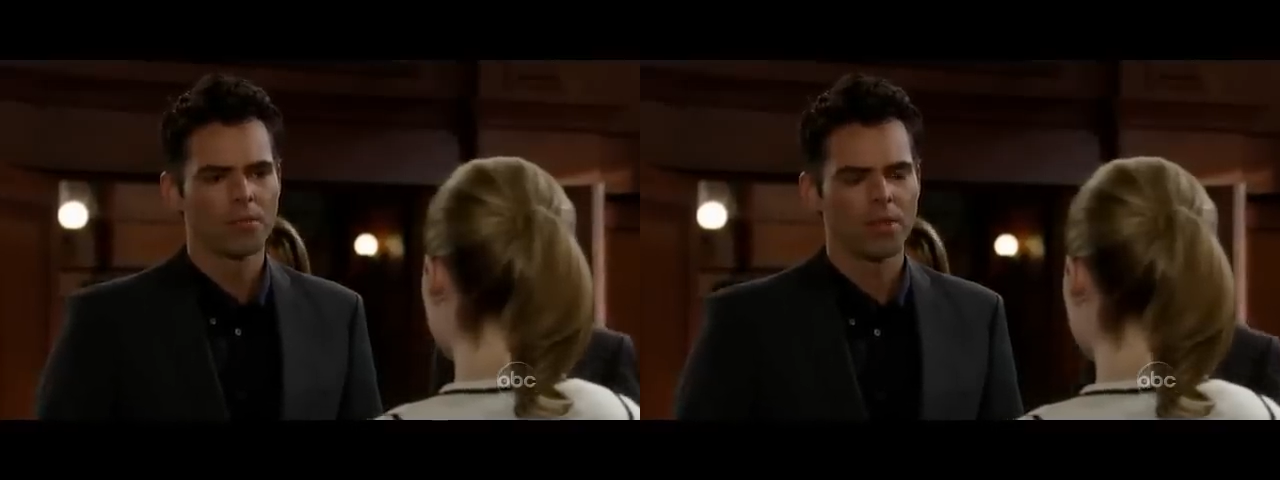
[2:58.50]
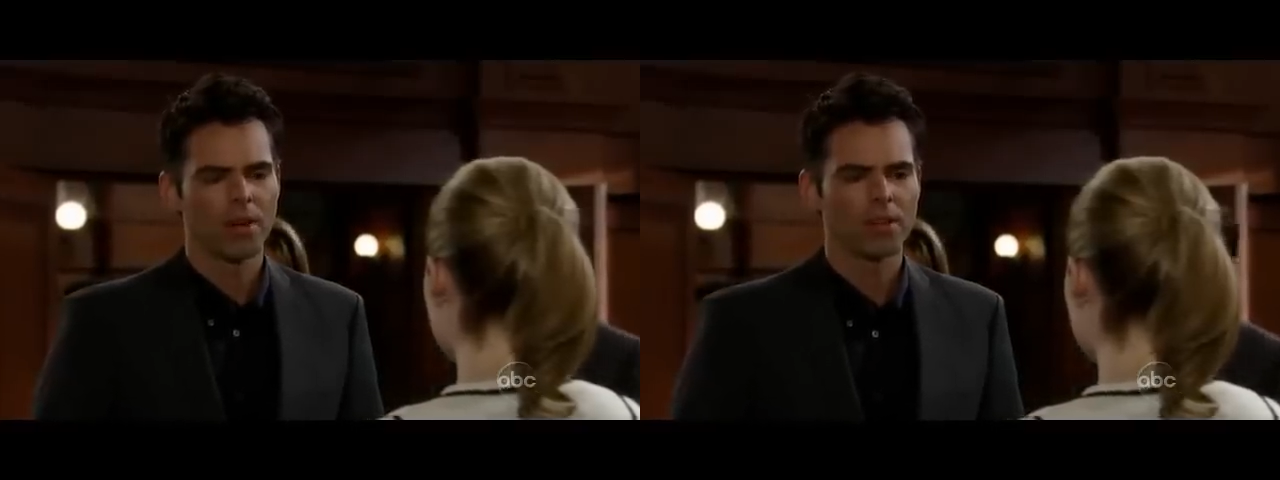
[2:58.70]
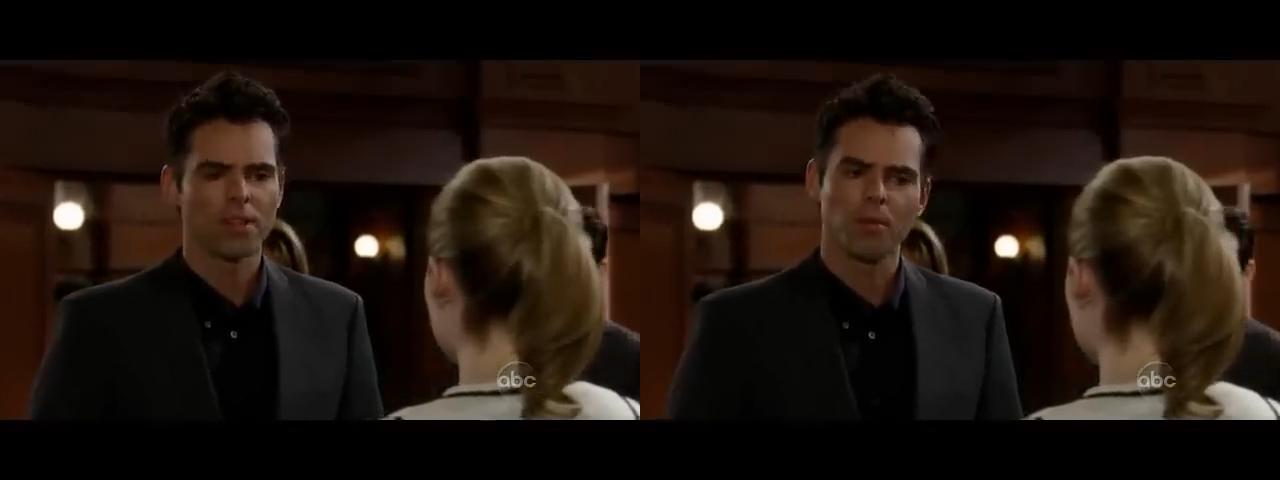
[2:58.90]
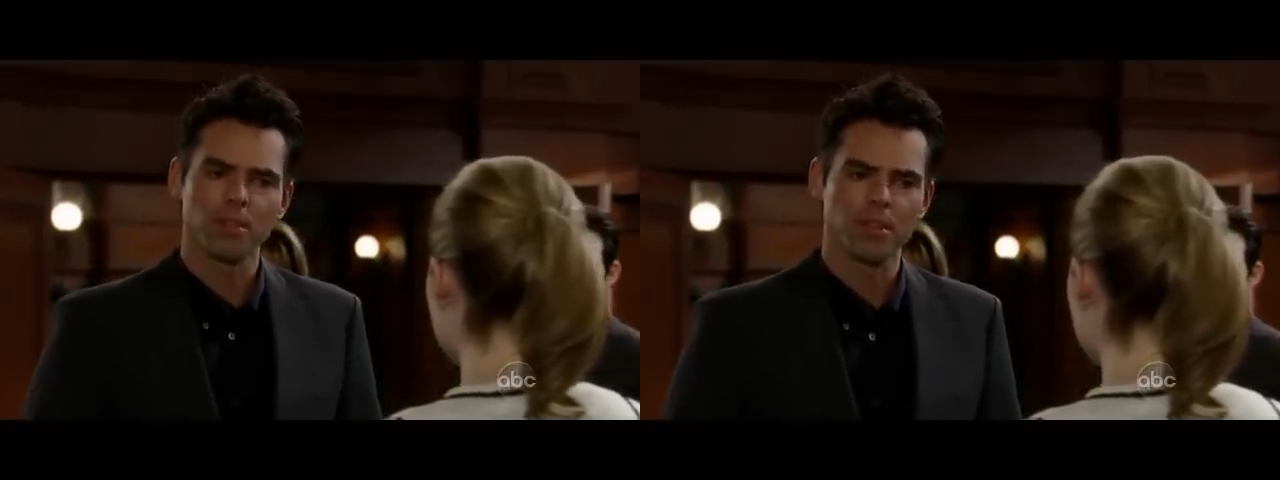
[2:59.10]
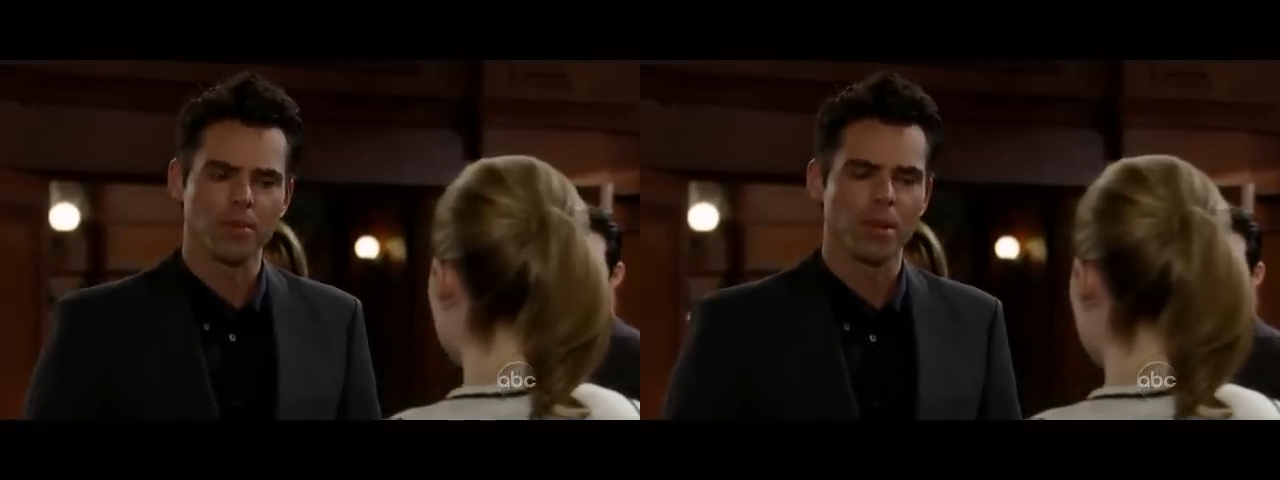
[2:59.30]
To be honest, I
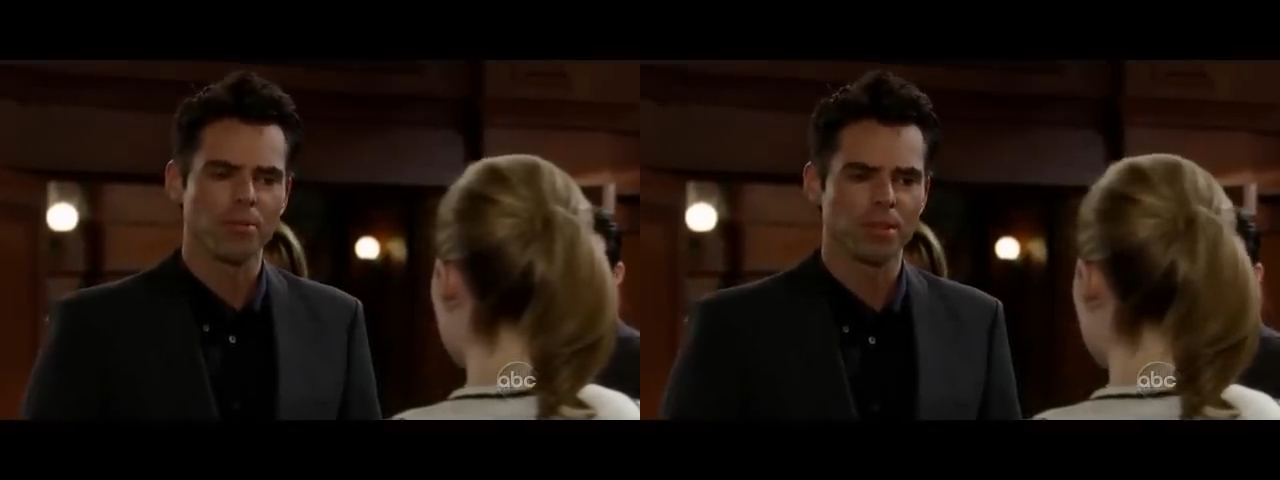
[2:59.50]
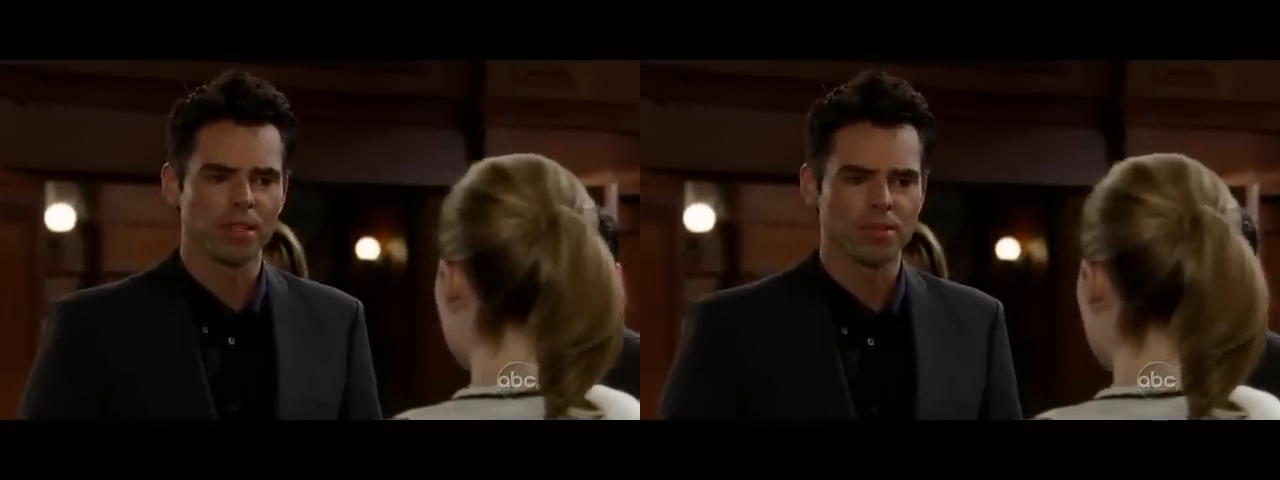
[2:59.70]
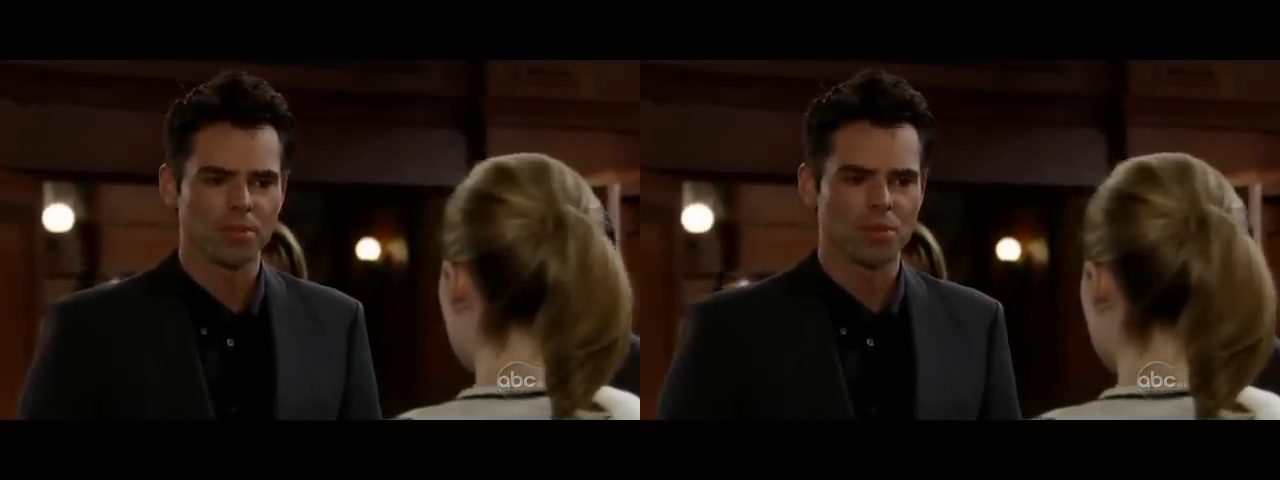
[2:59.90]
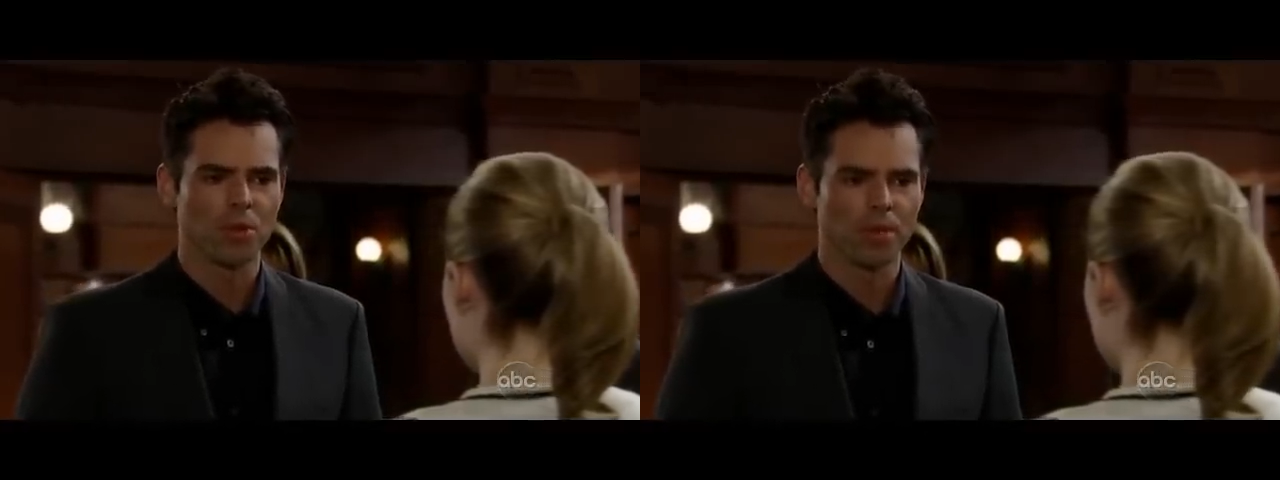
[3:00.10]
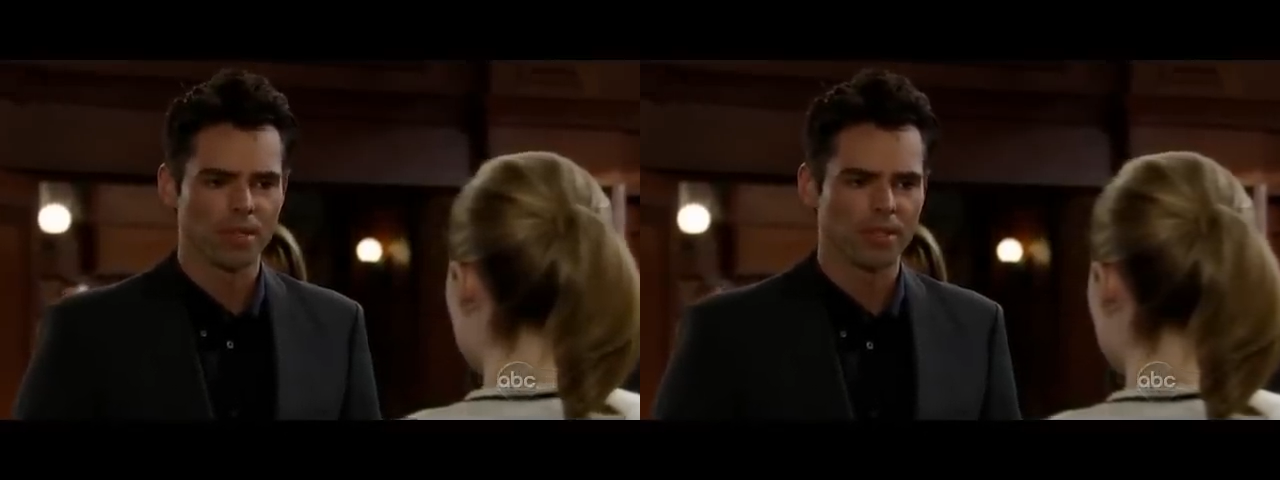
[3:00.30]
wasn't in the right place to absorb it.